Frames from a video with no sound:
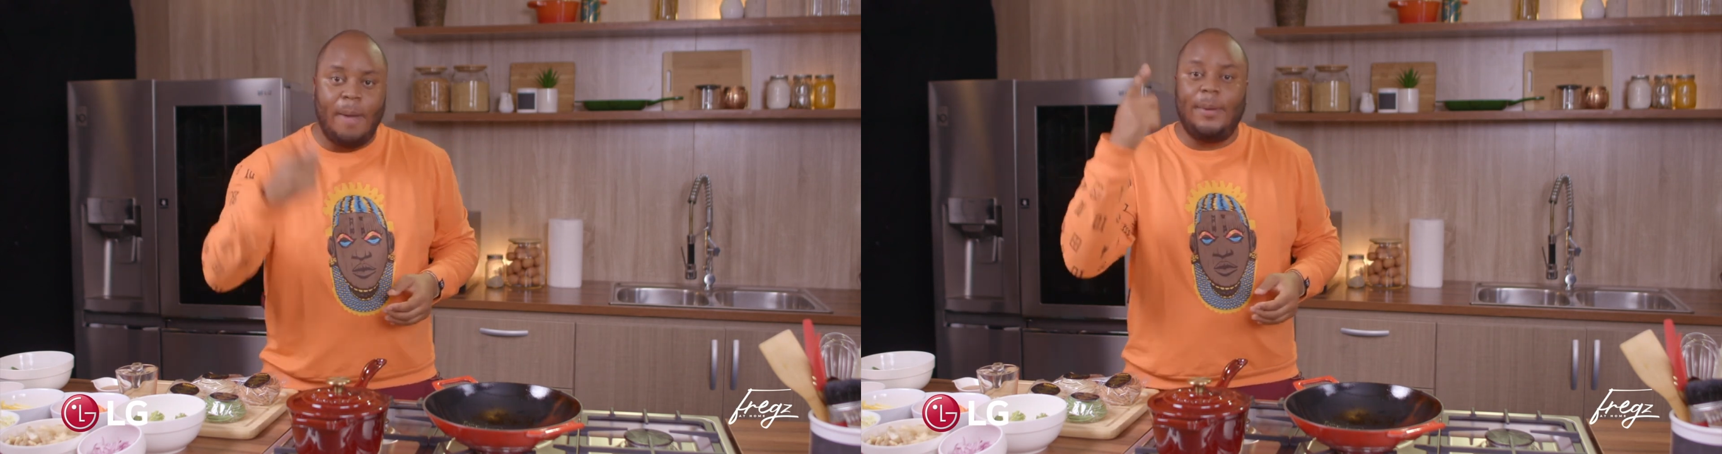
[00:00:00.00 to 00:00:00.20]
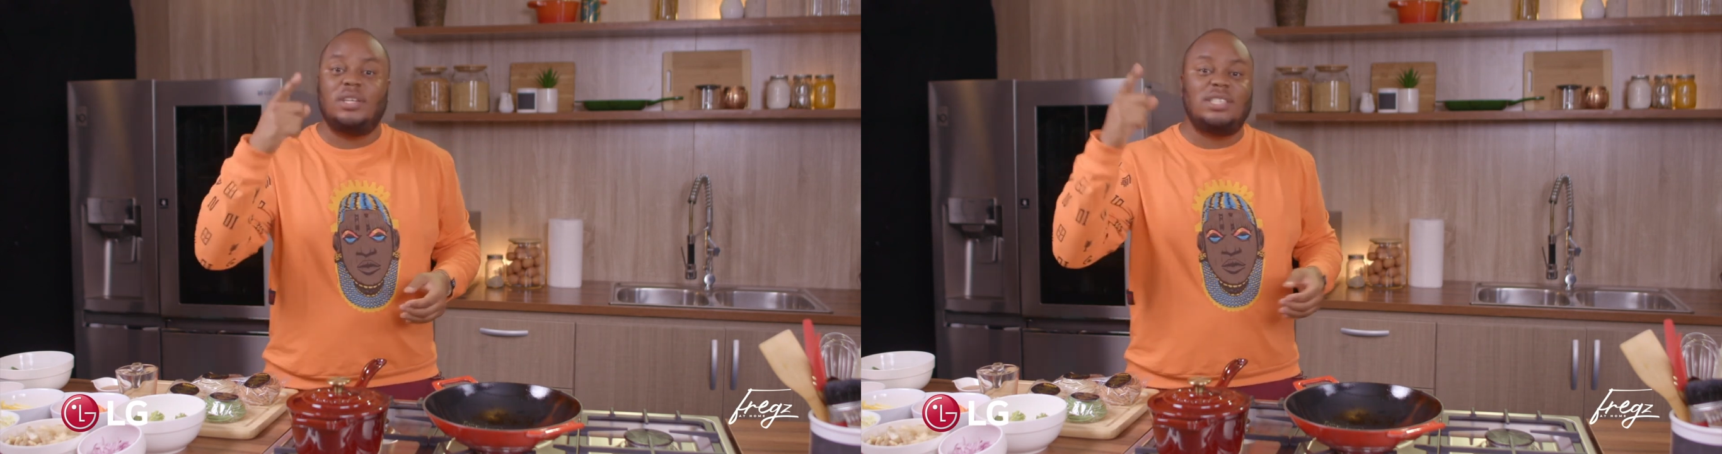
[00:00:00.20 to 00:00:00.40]

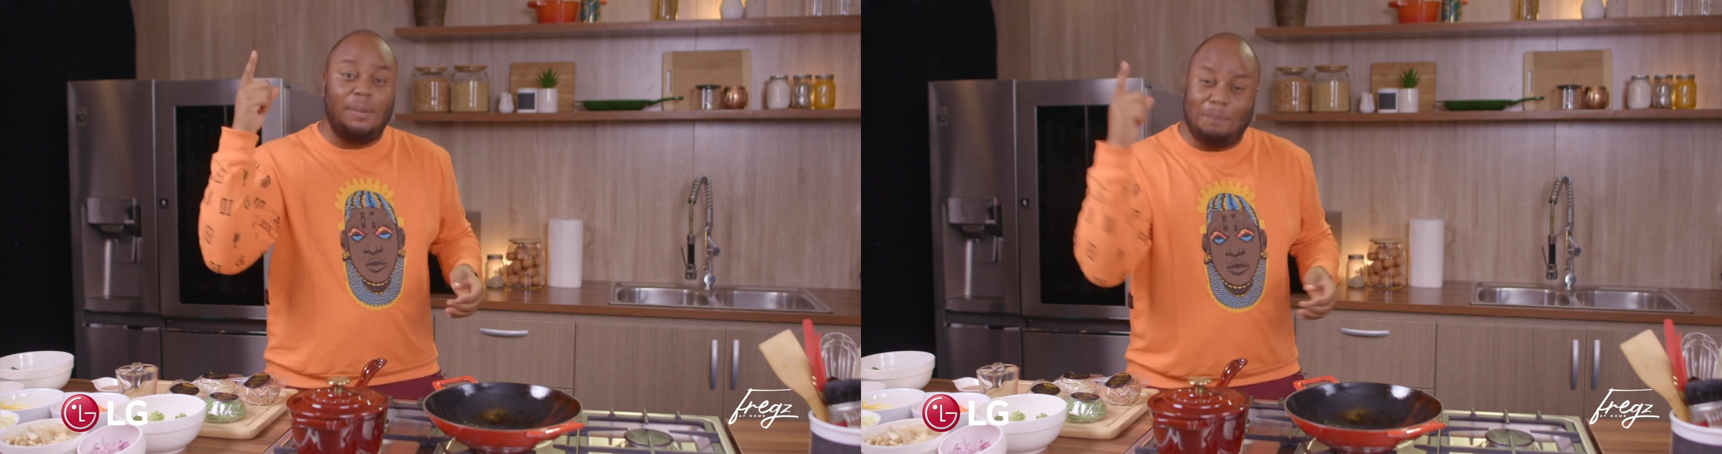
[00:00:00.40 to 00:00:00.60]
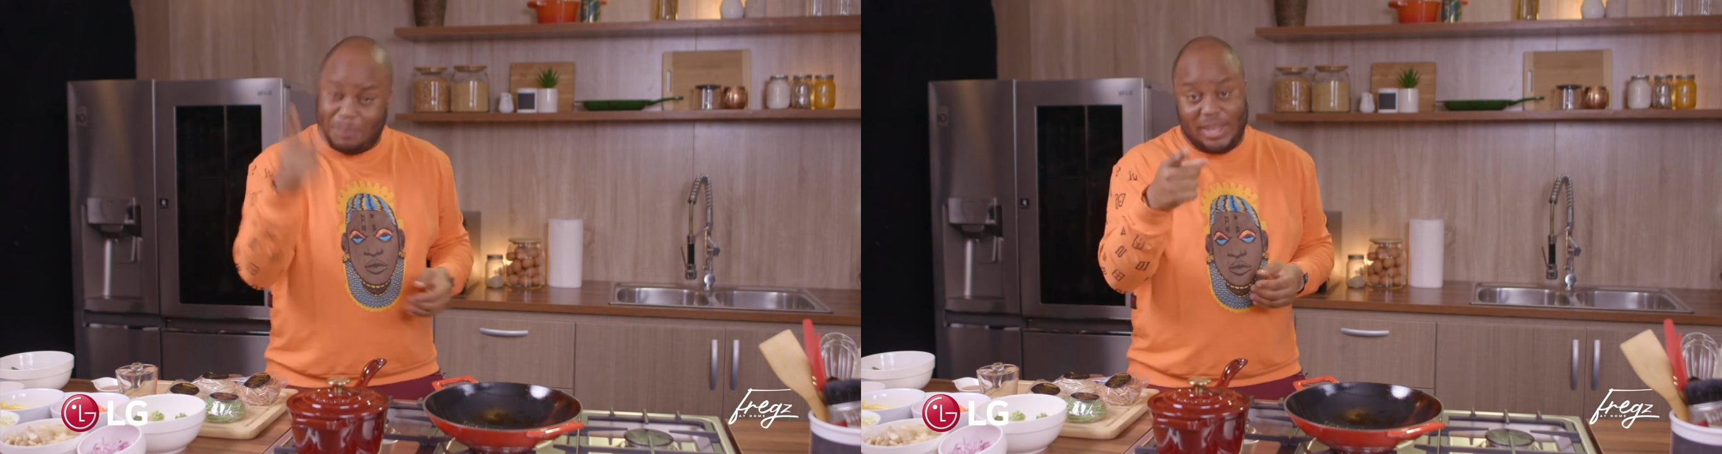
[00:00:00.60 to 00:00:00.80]
because
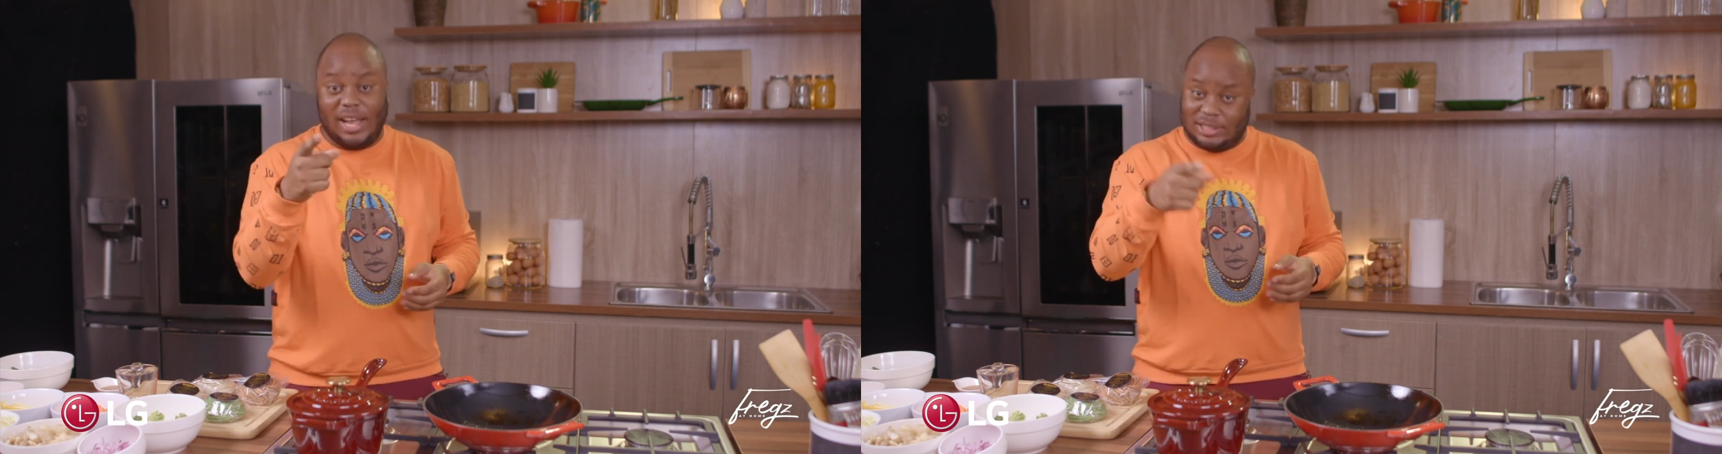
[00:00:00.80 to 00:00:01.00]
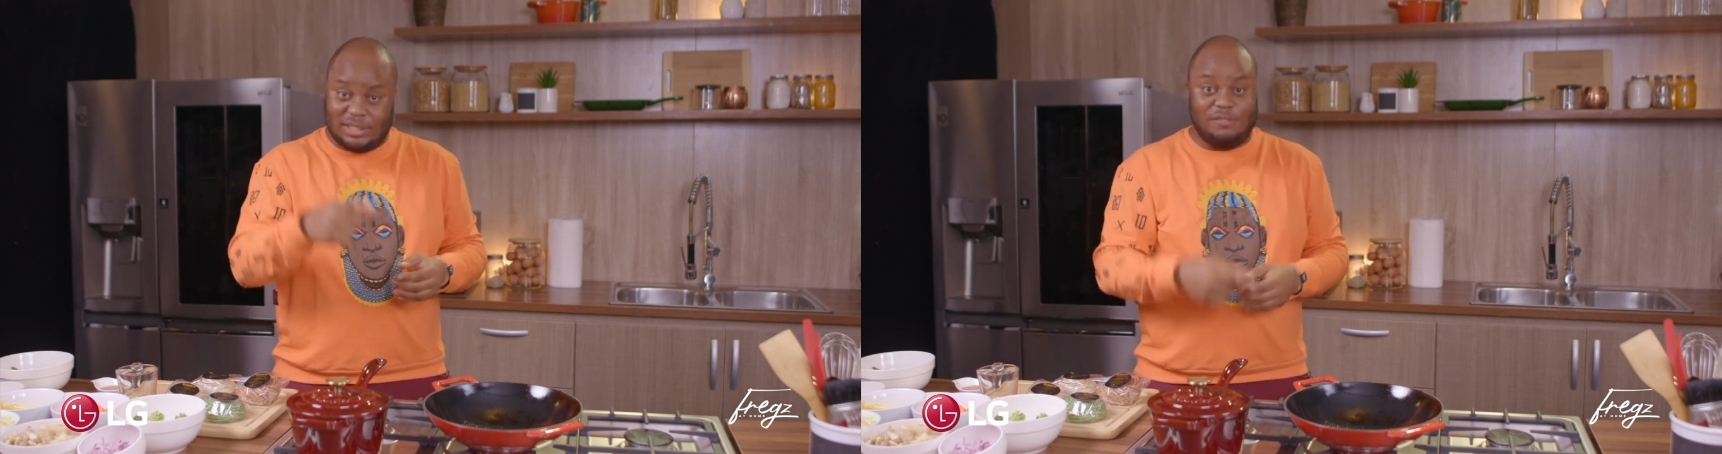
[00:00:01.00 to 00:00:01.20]
it's a big
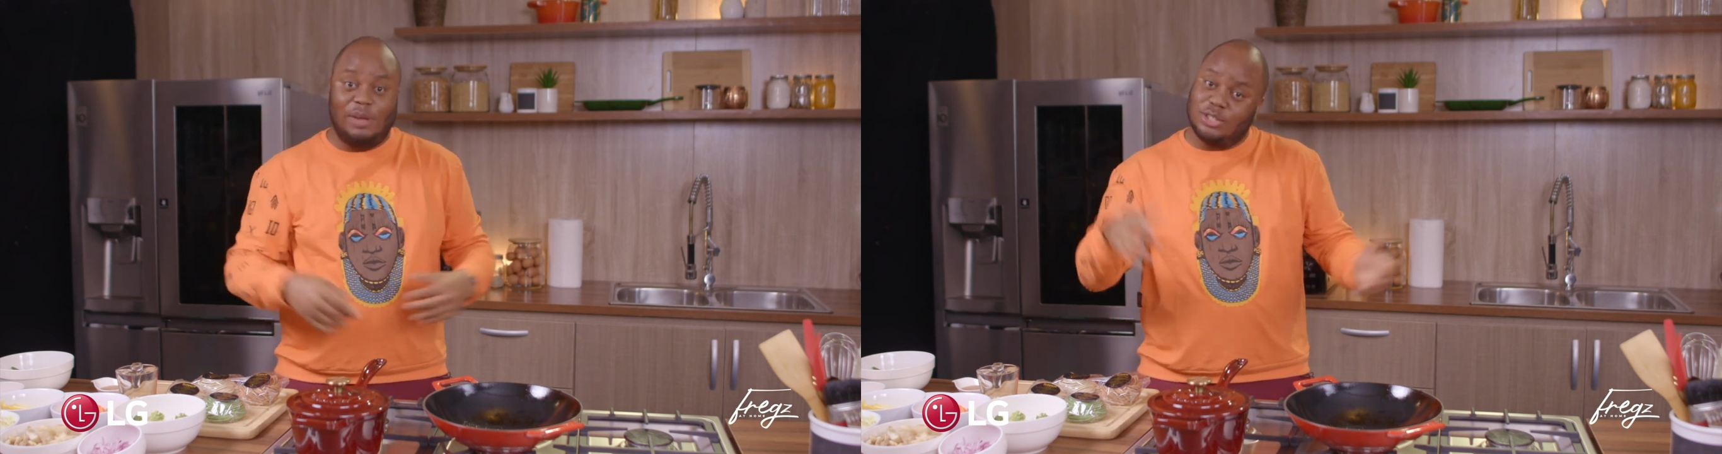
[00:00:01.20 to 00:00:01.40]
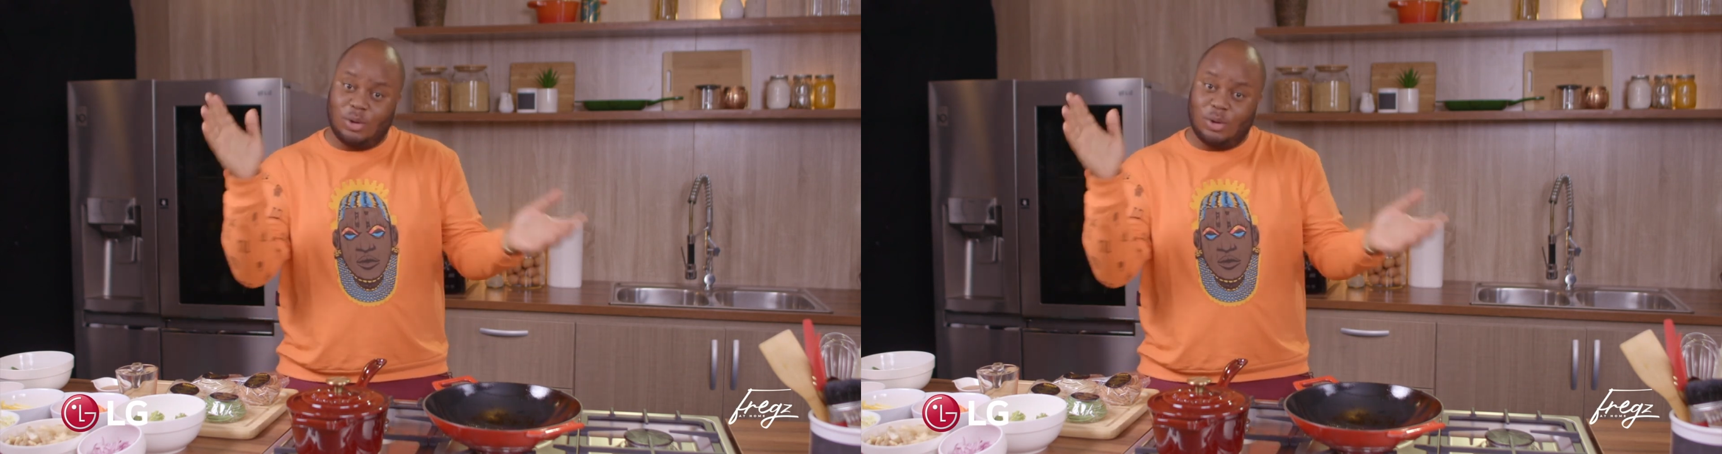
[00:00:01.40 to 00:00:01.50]
achievement.